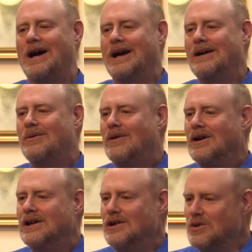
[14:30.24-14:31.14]
I
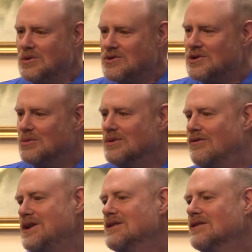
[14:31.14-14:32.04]
want you to
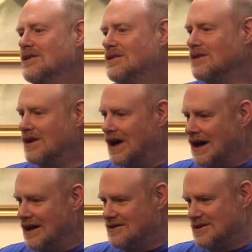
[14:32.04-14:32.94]
reveal
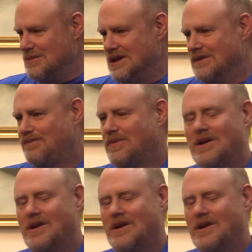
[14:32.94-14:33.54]
God to me.